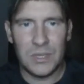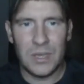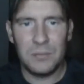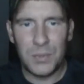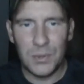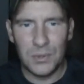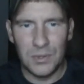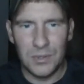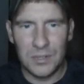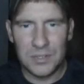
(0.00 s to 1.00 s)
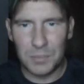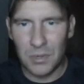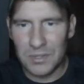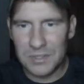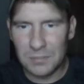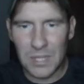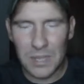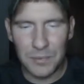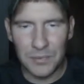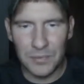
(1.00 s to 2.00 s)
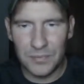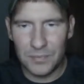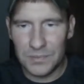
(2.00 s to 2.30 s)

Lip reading: time period and experience some type of